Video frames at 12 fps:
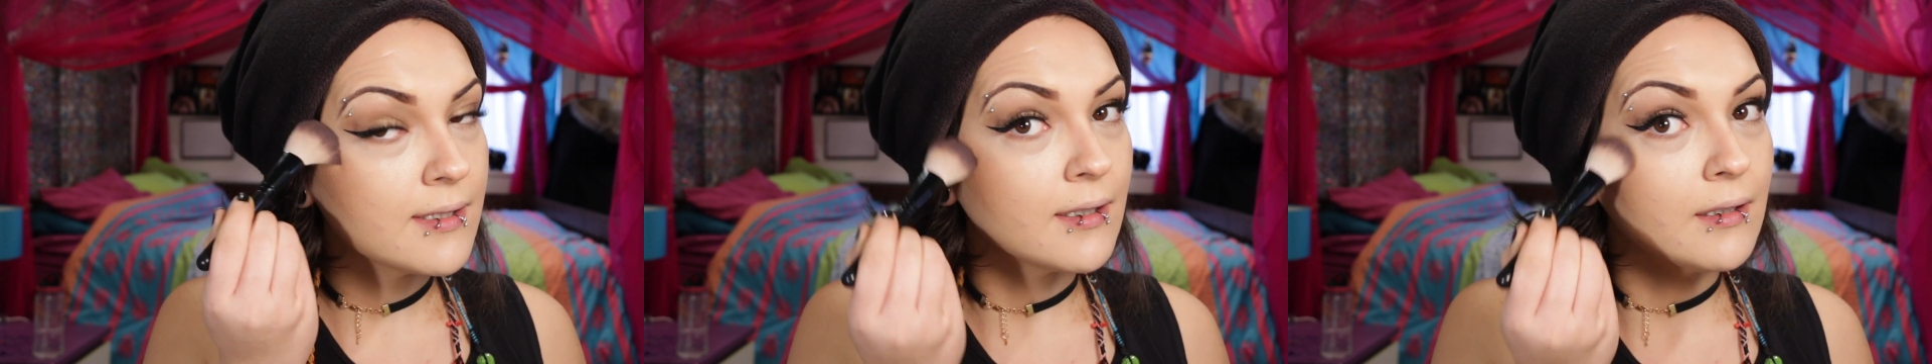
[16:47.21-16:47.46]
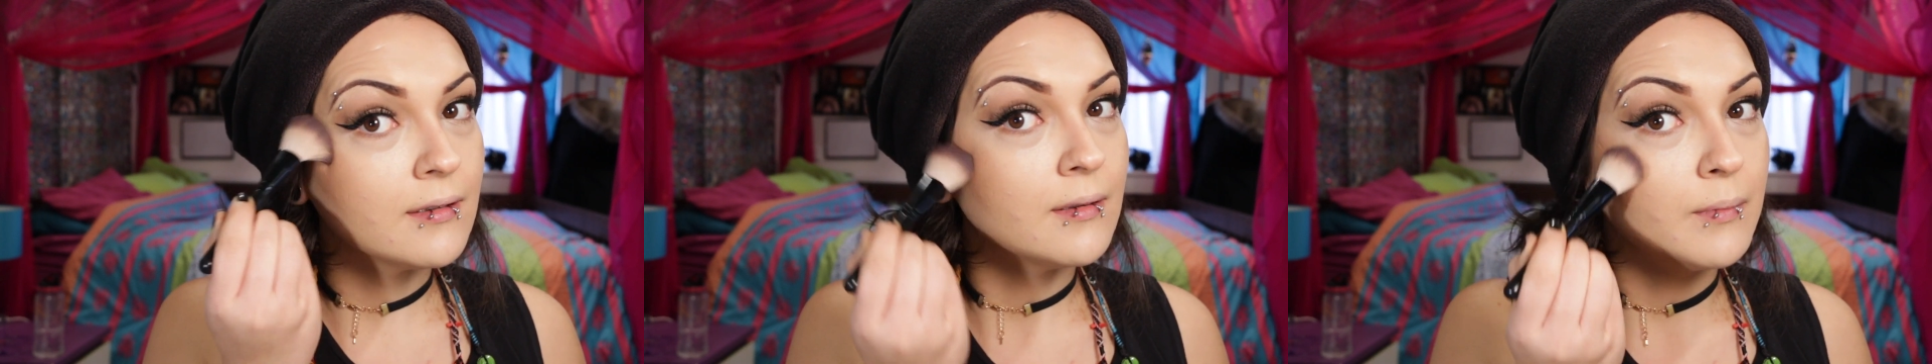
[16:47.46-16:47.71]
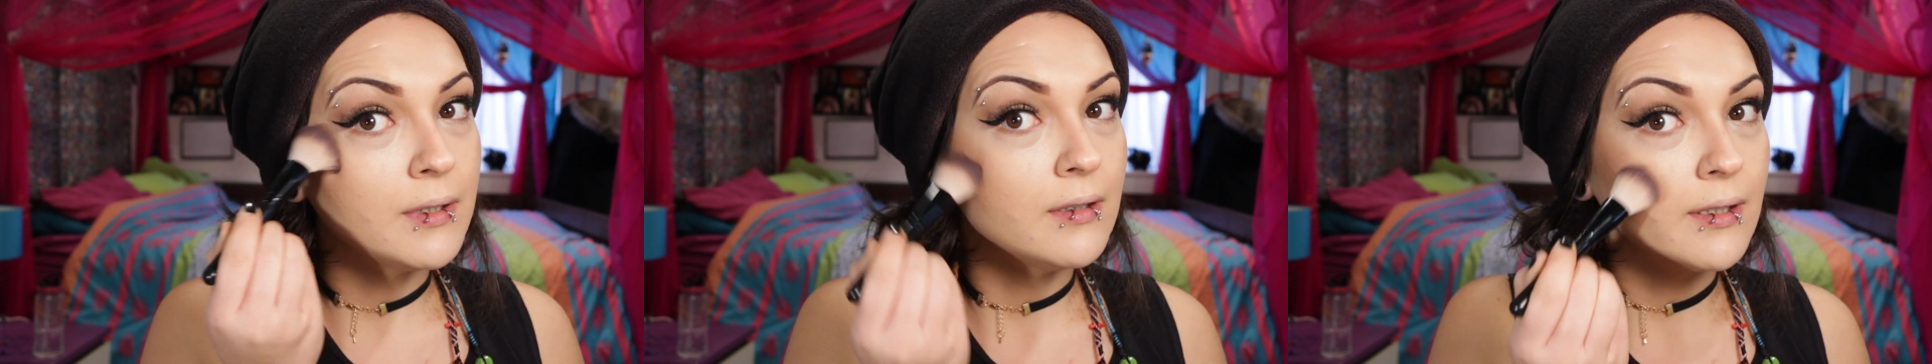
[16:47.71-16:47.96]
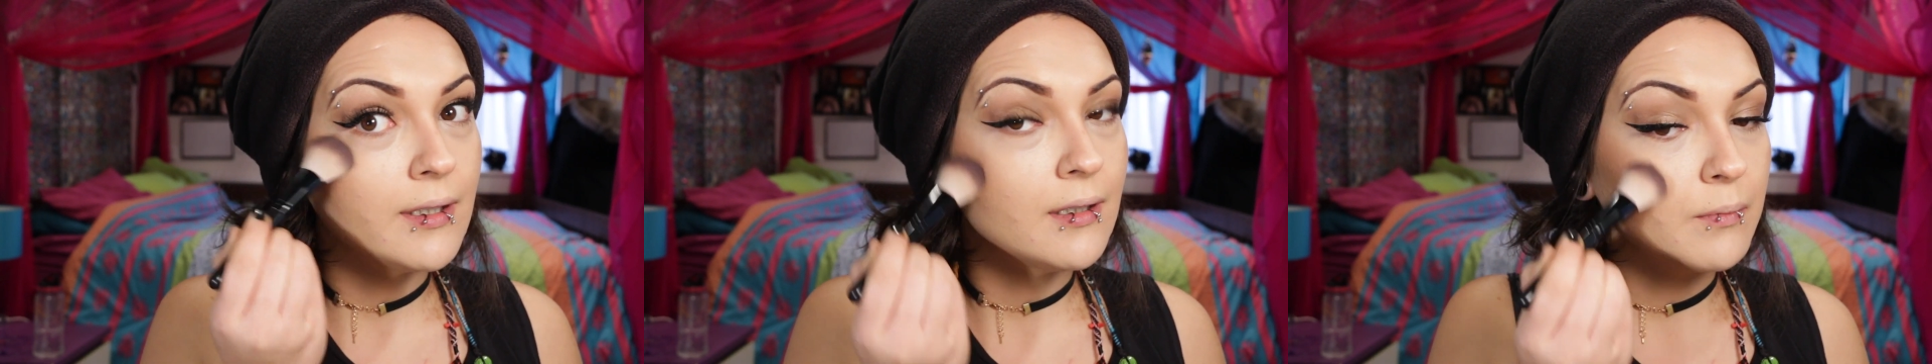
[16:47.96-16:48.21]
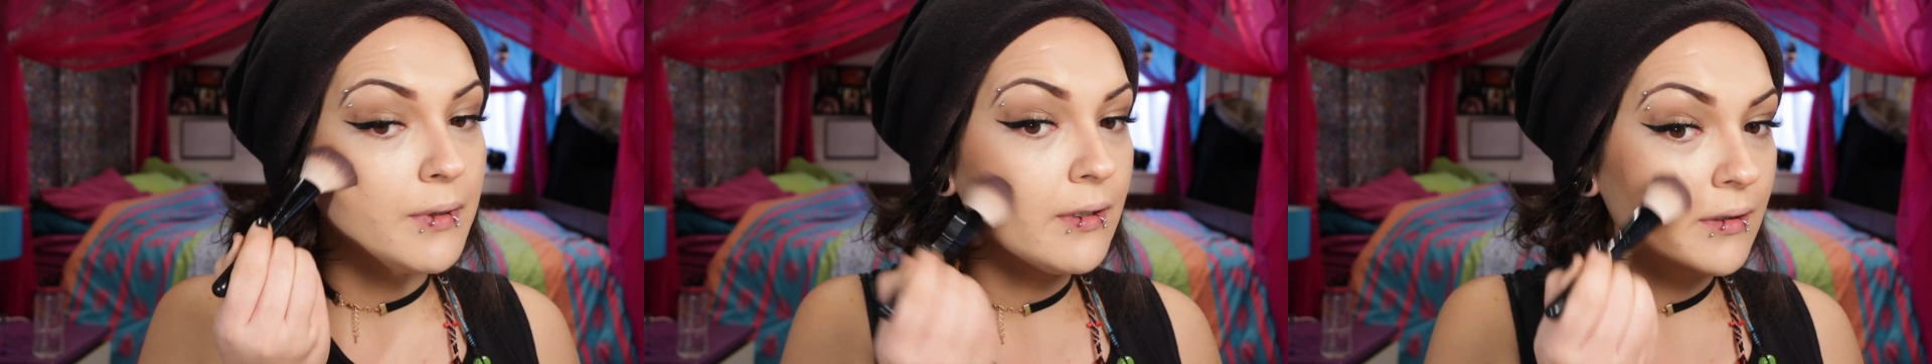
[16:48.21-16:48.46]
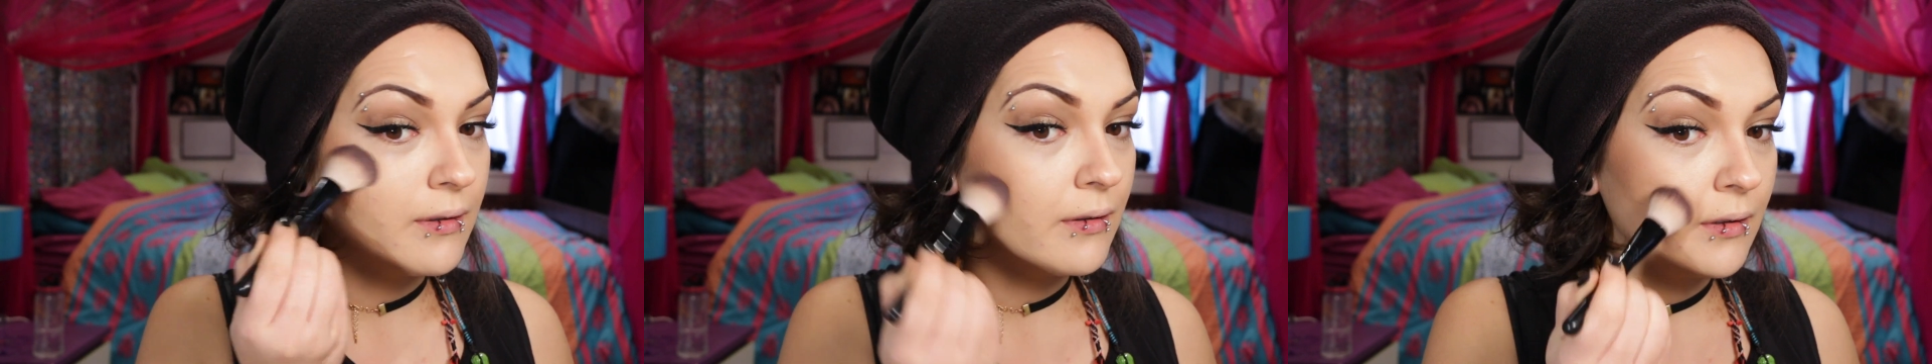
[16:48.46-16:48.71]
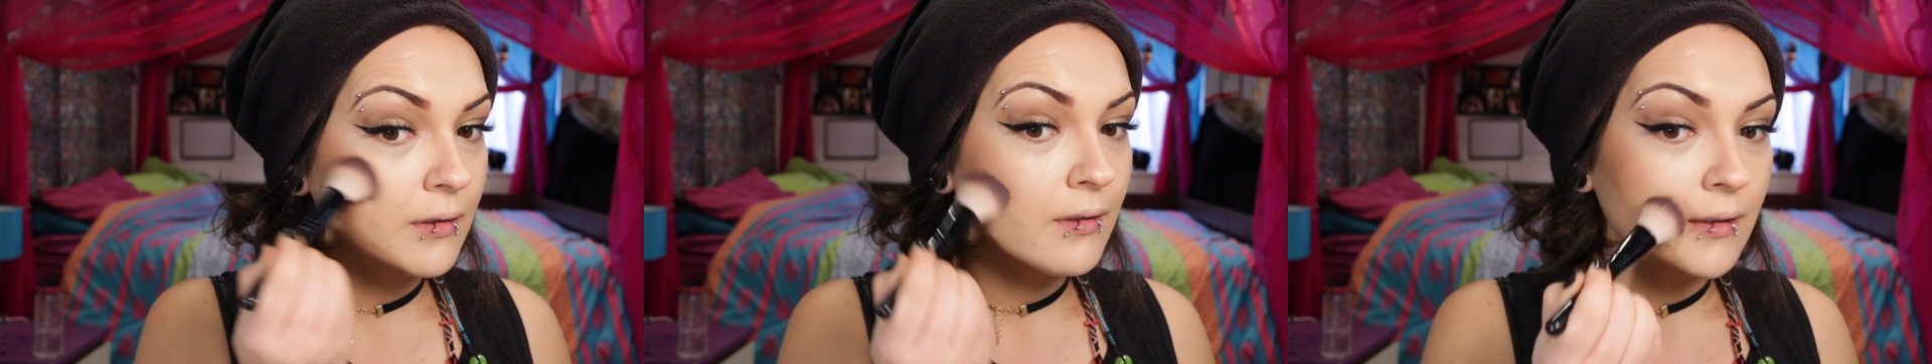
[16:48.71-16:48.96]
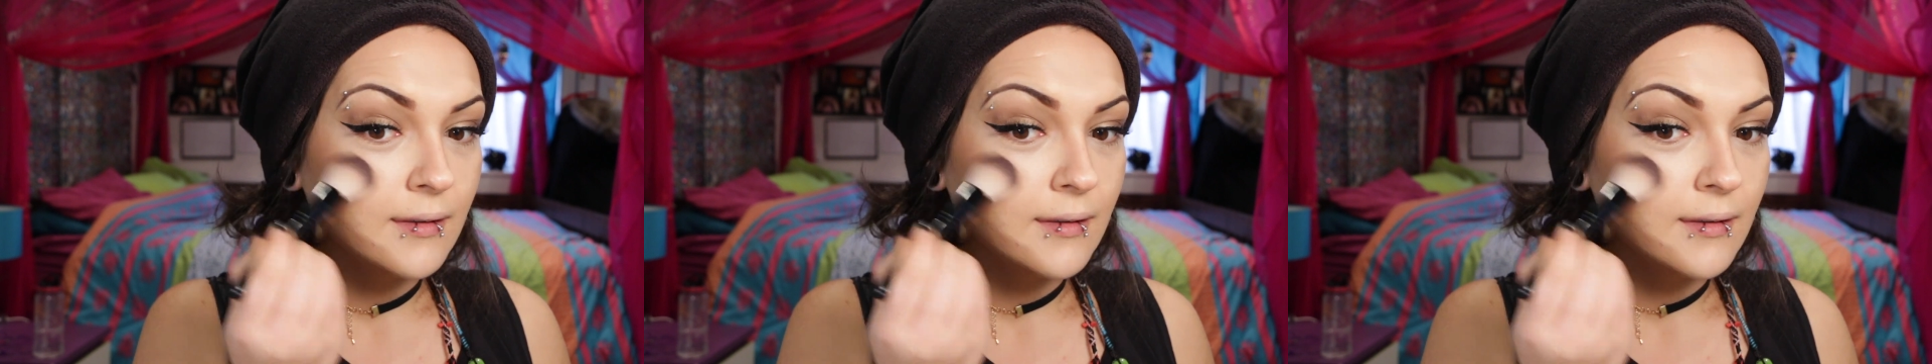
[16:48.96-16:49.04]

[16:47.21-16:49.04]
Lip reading: start to build it up, because